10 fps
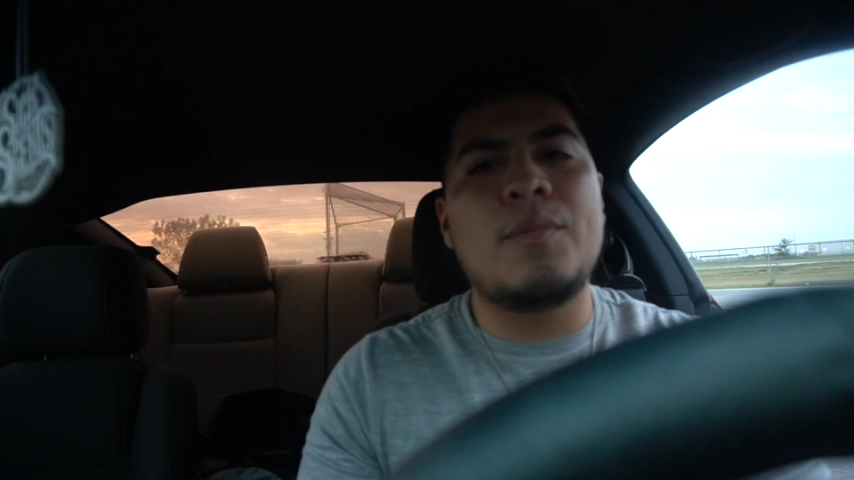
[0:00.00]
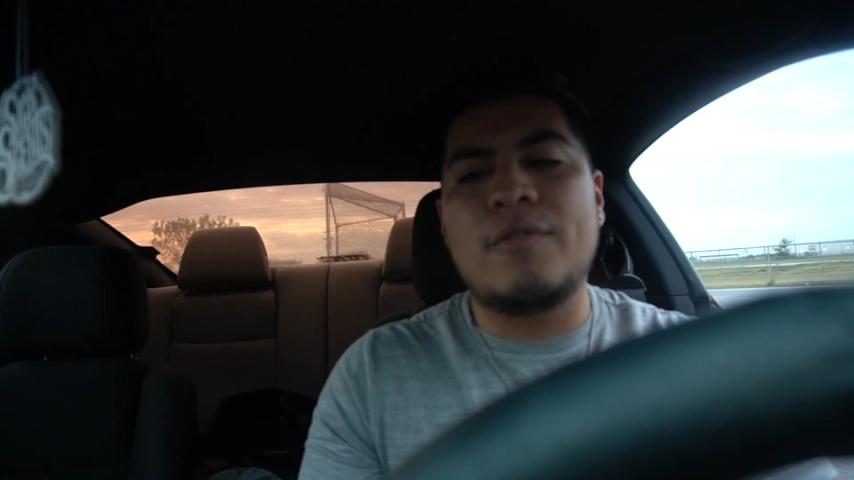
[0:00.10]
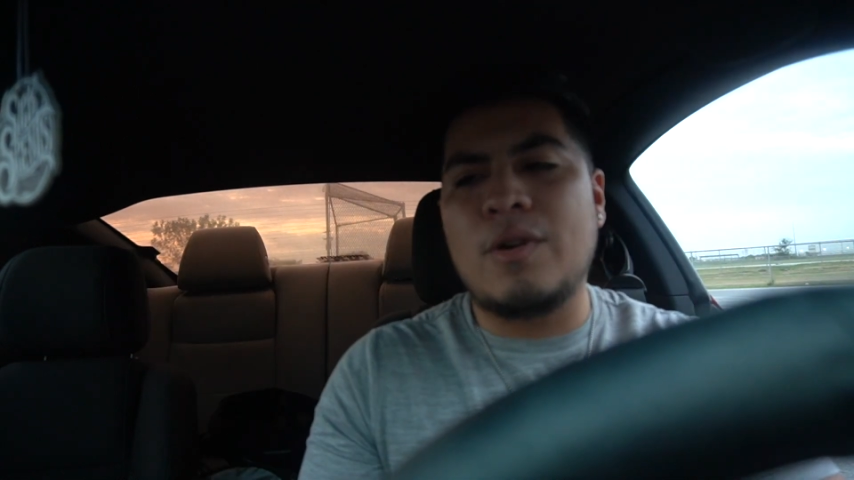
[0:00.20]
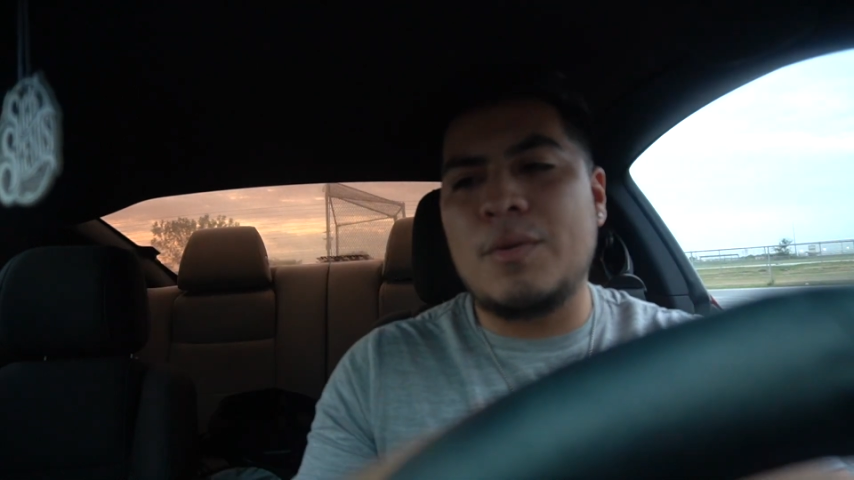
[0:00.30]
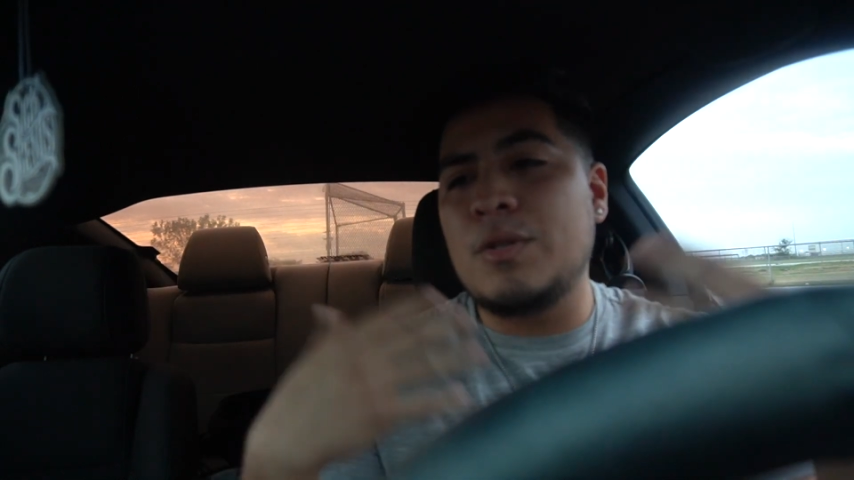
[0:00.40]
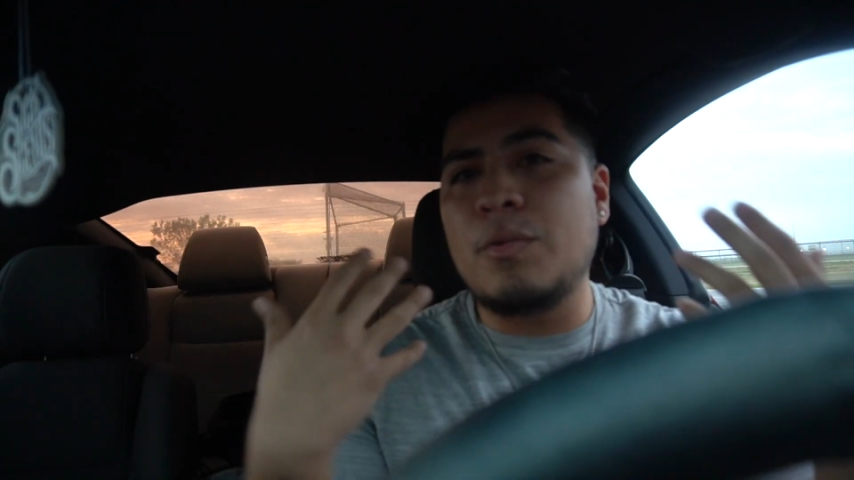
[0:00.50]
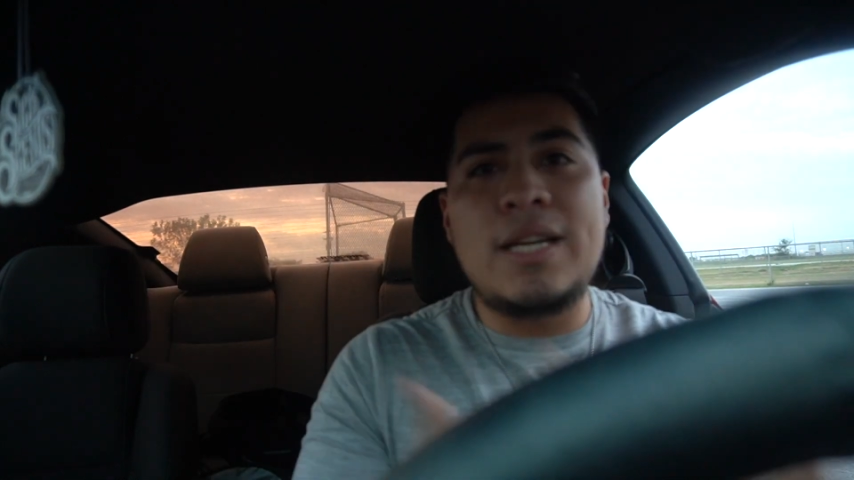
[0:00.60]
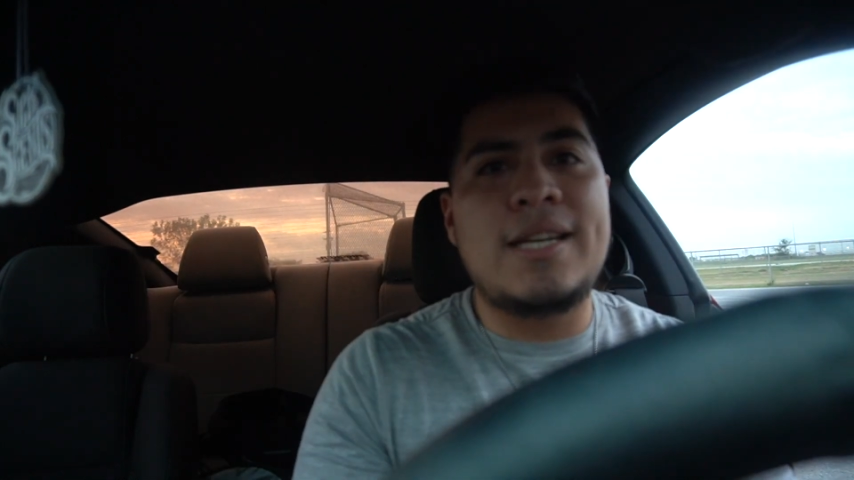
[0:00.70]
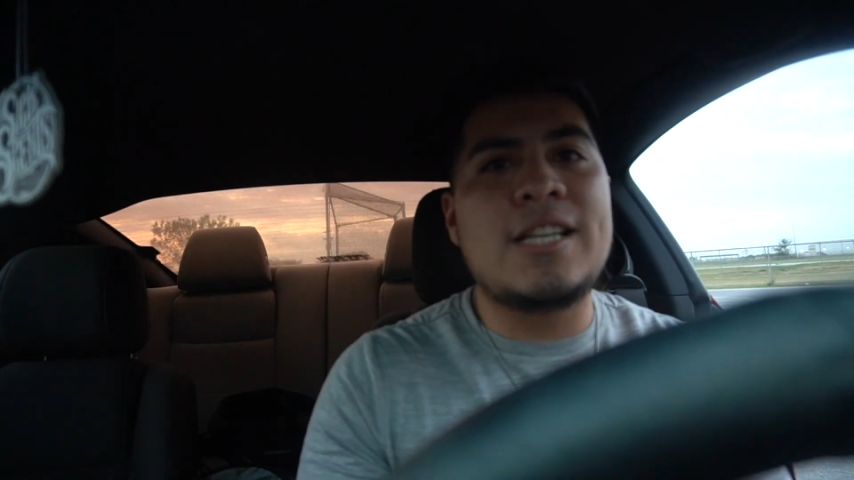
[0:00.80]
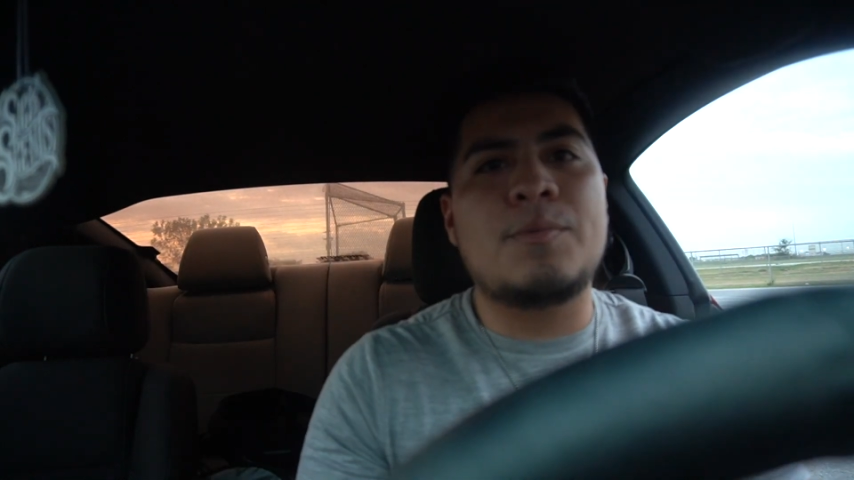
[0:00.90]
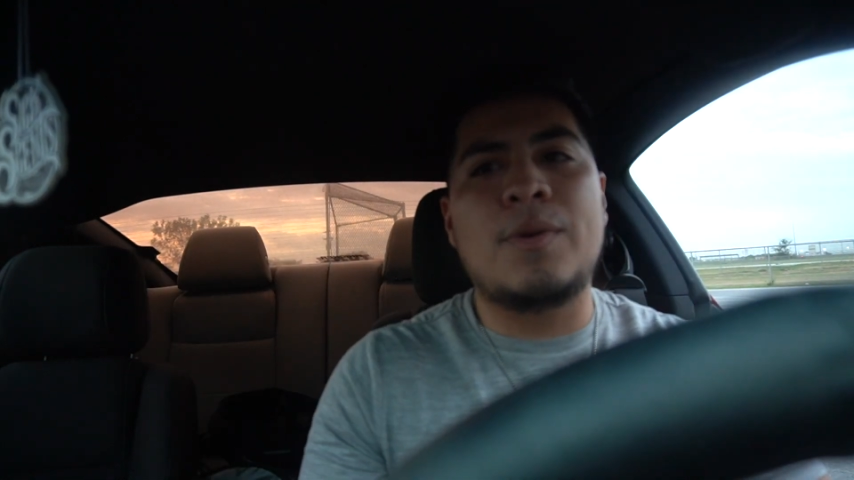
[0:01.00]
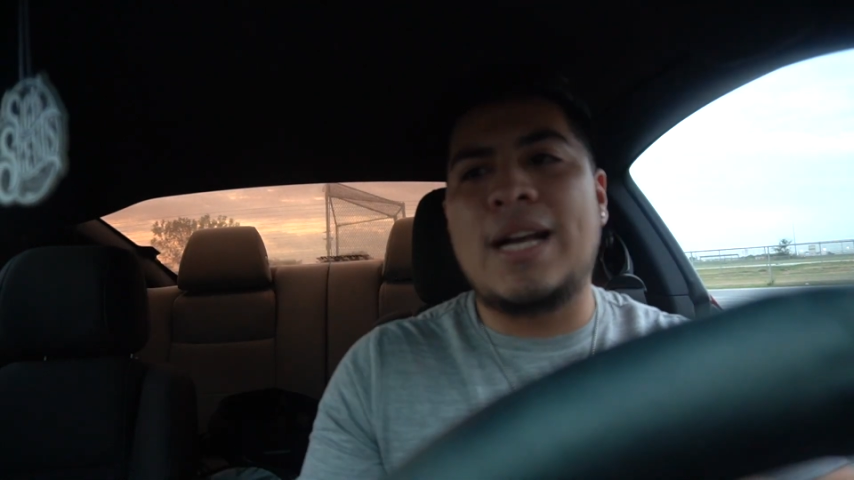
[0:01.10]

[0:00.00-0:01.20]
before. I was really desperate.